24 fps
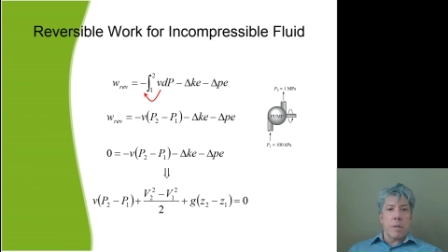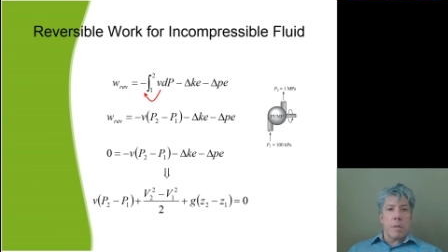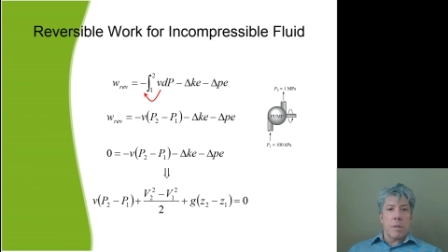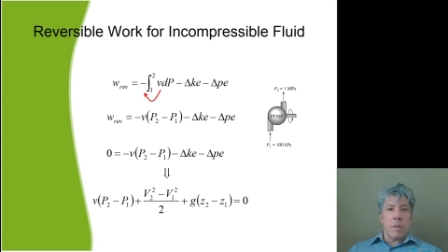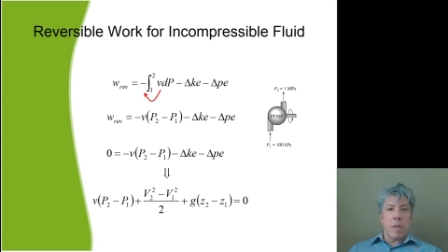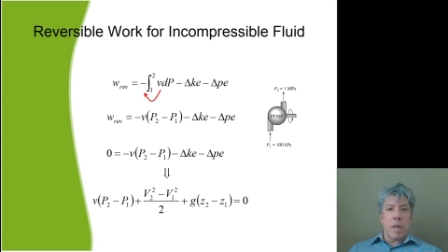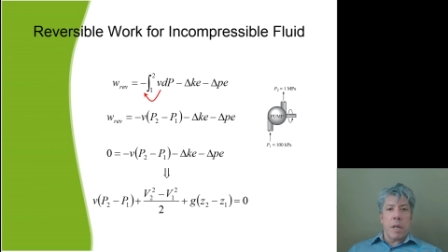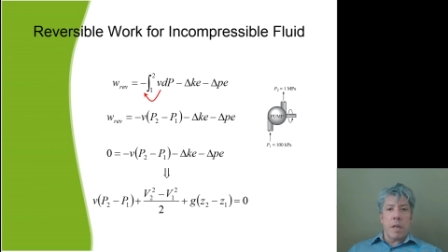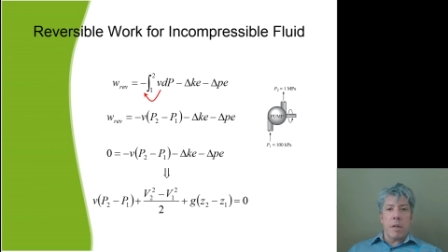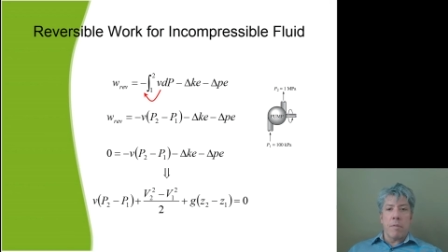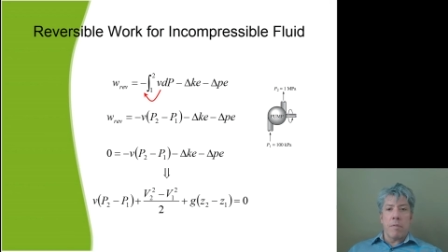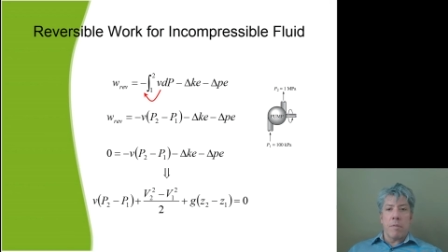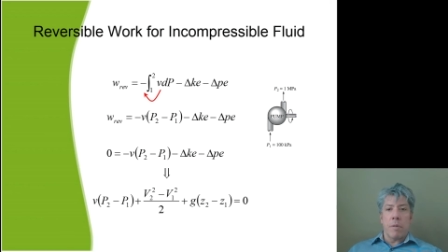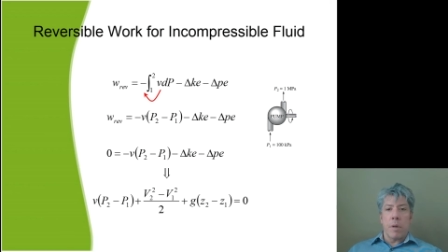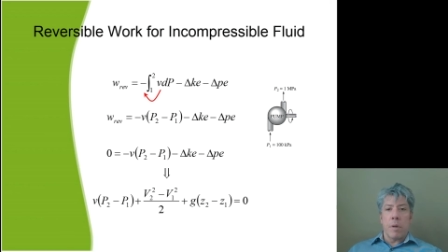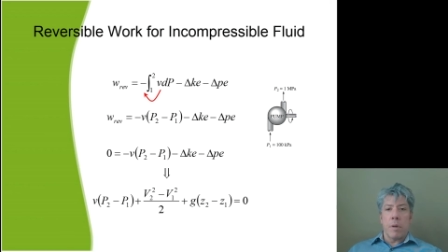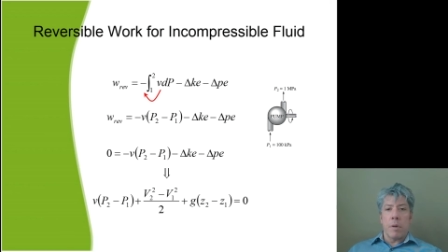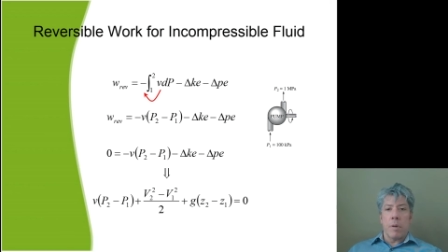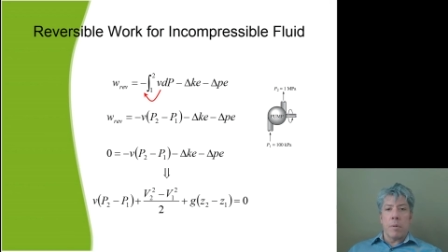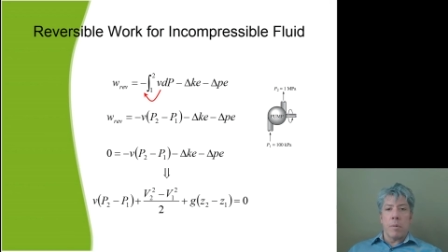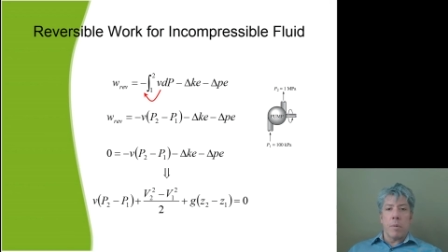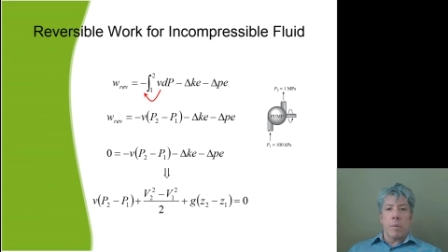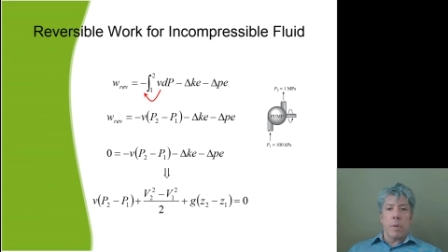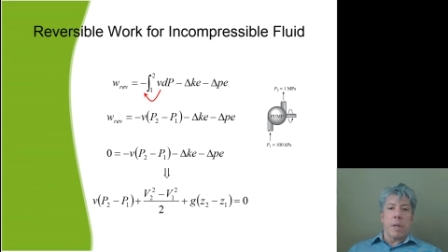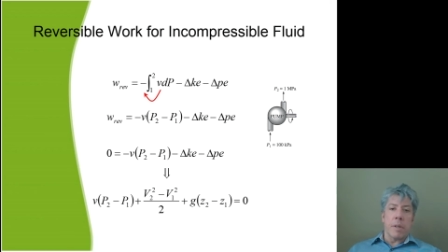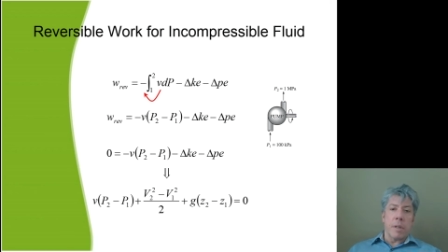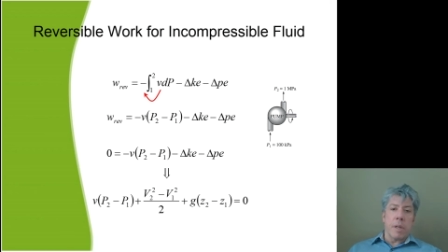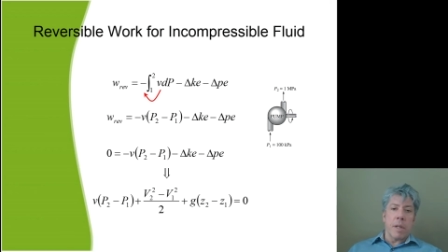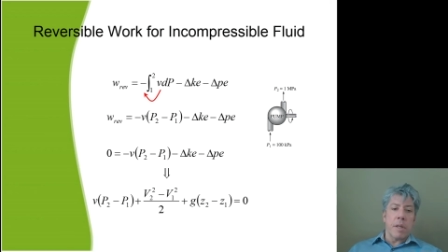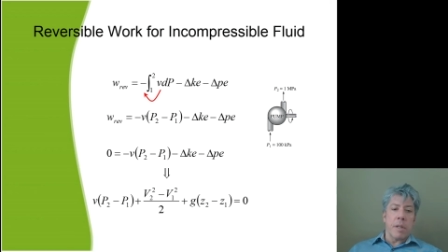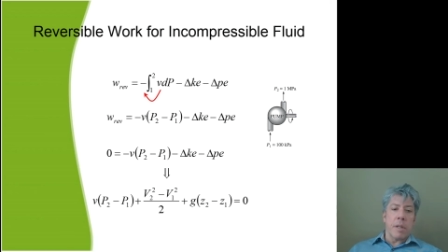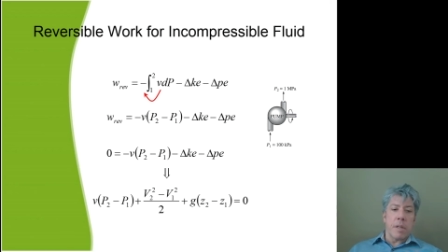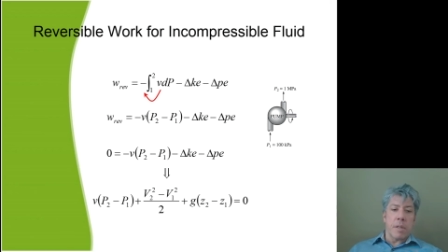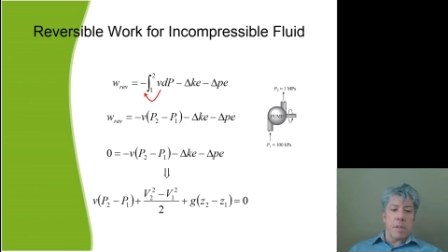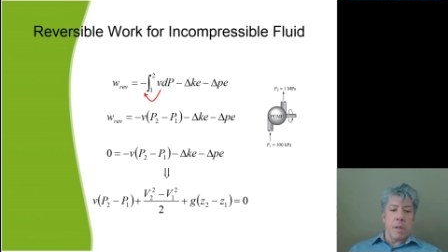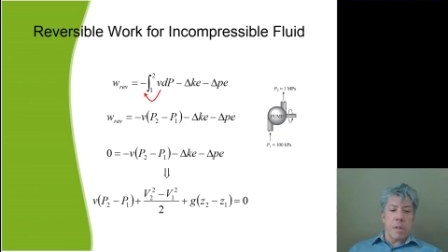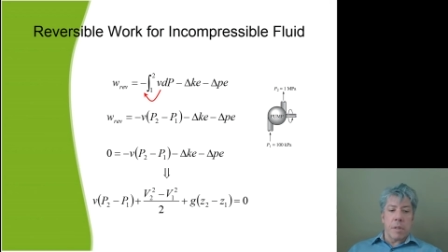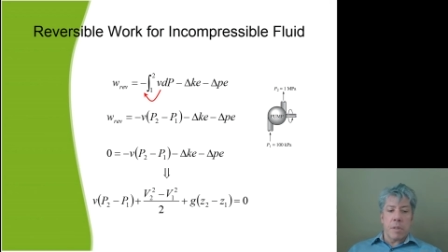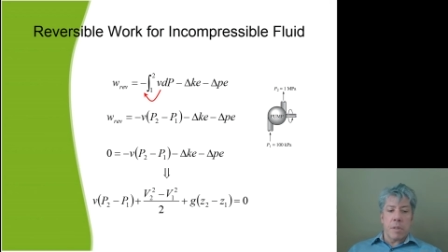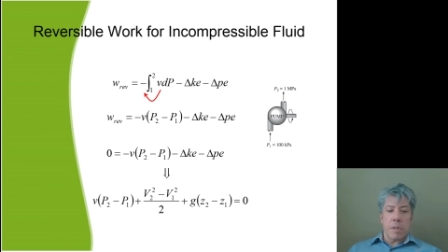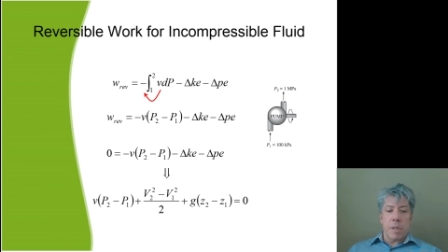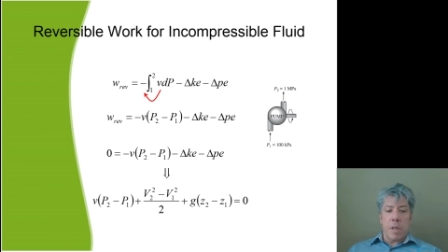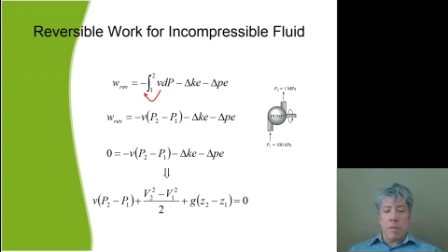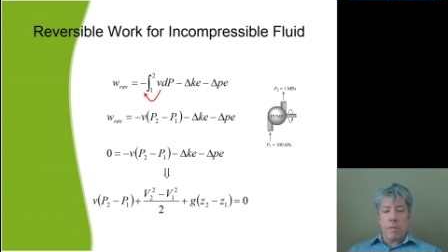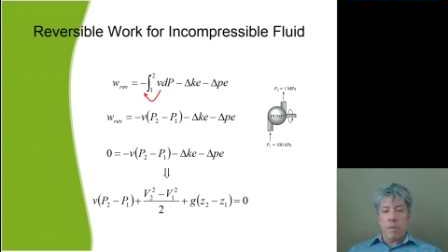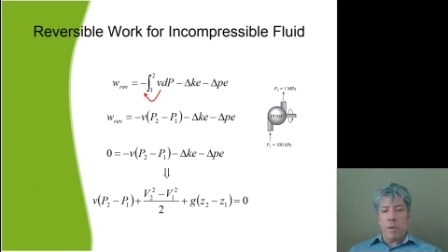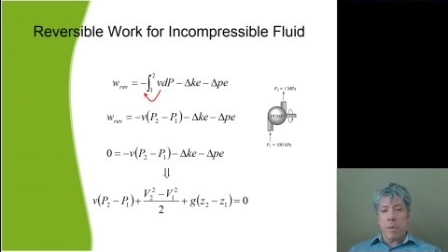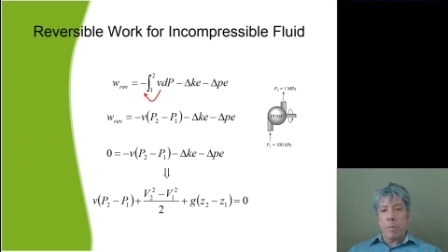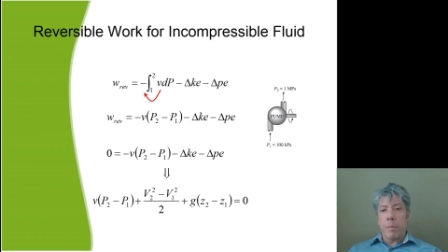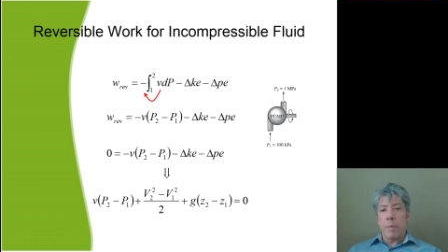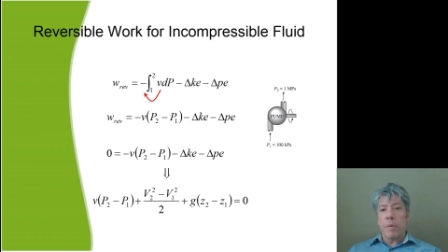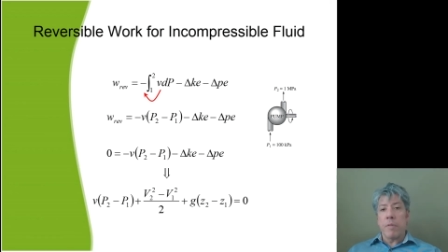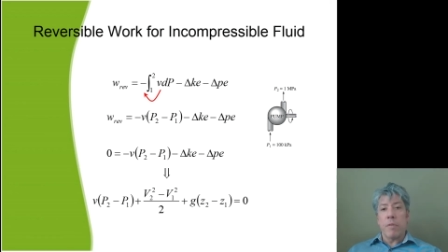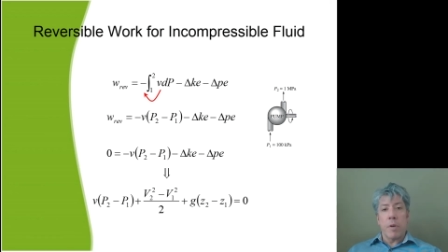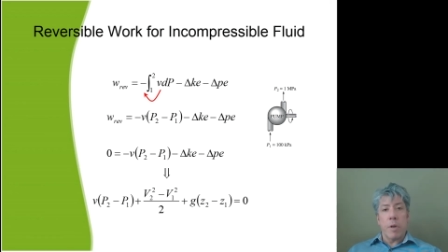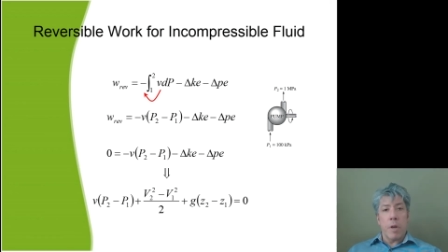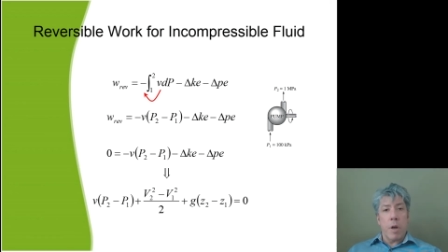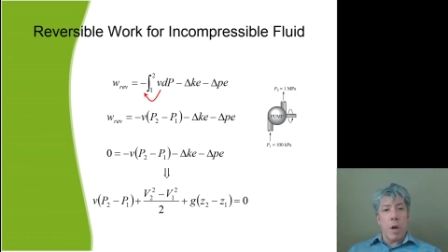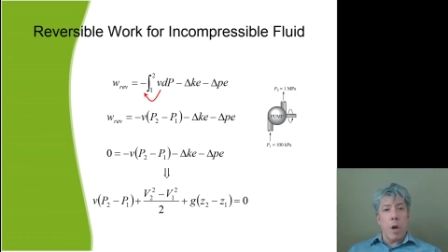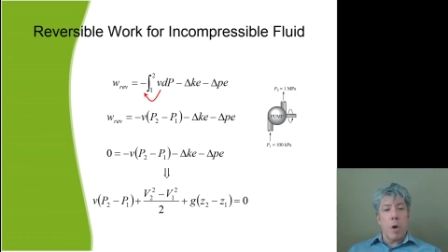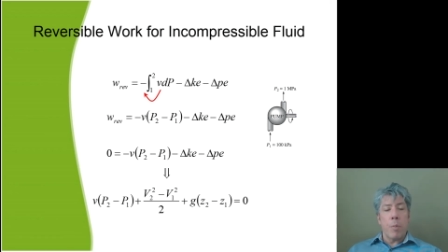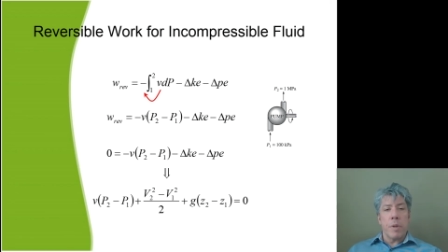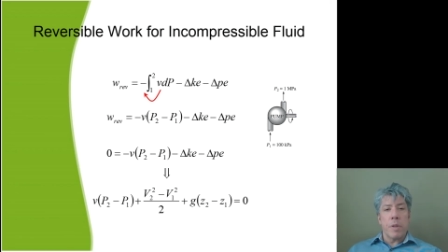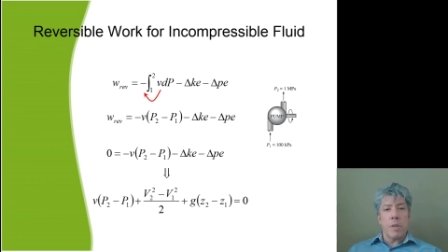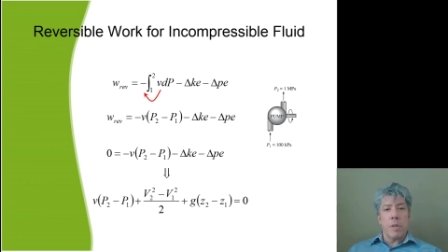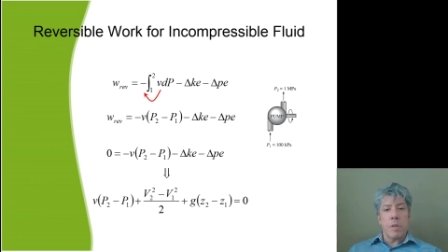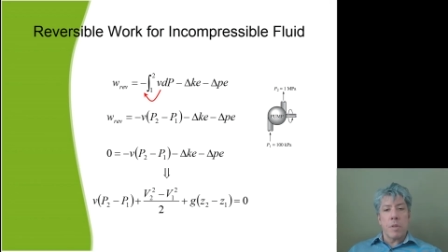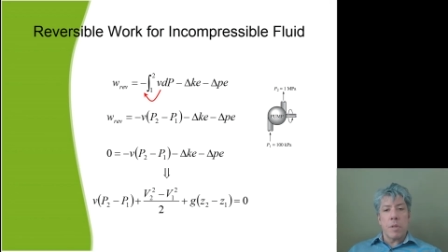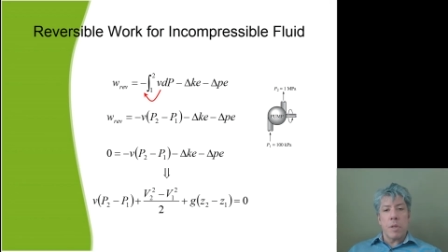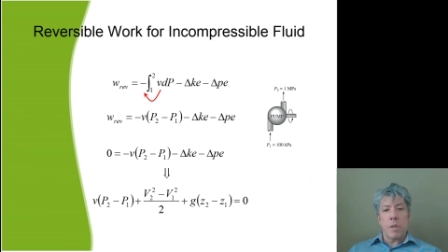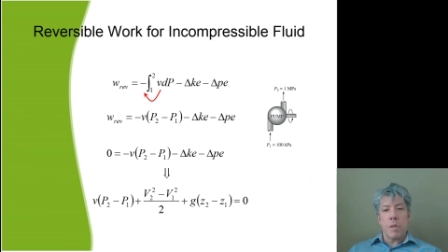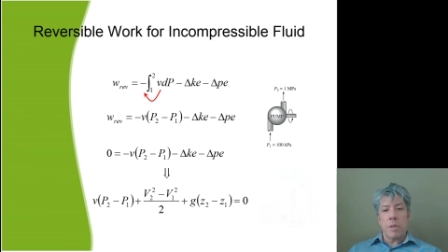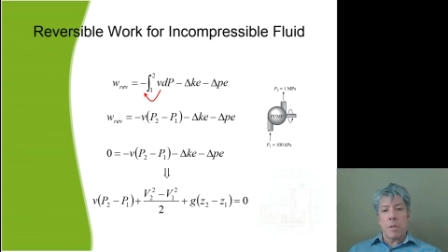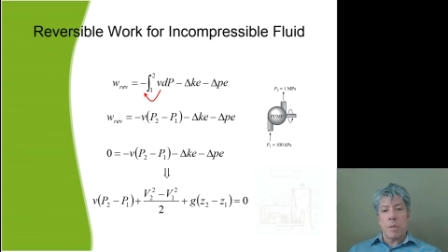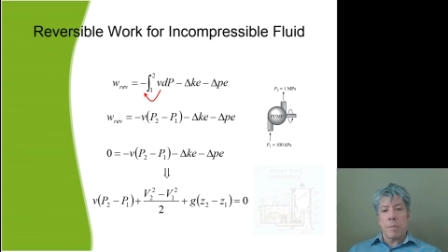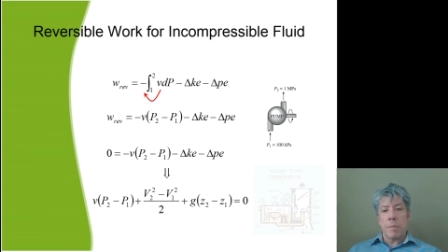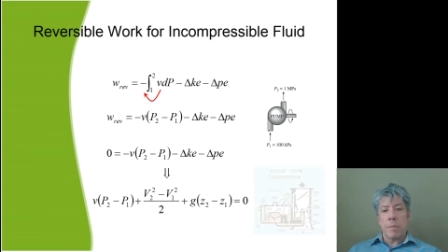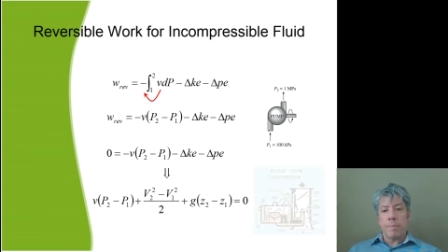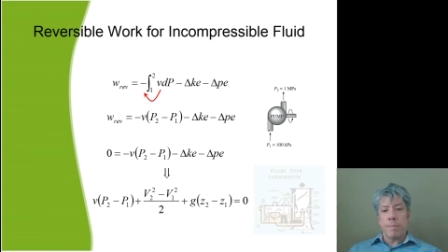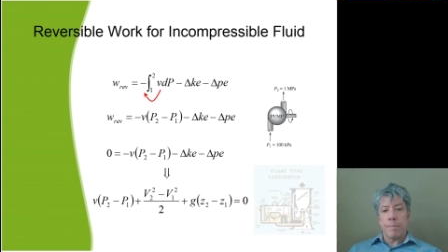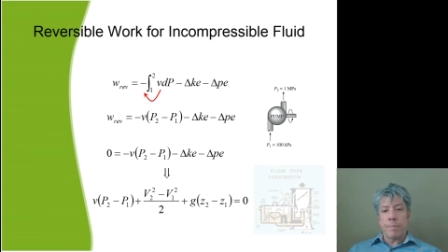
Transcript: steady flow, well, not necessarily steady flow, but for an open system.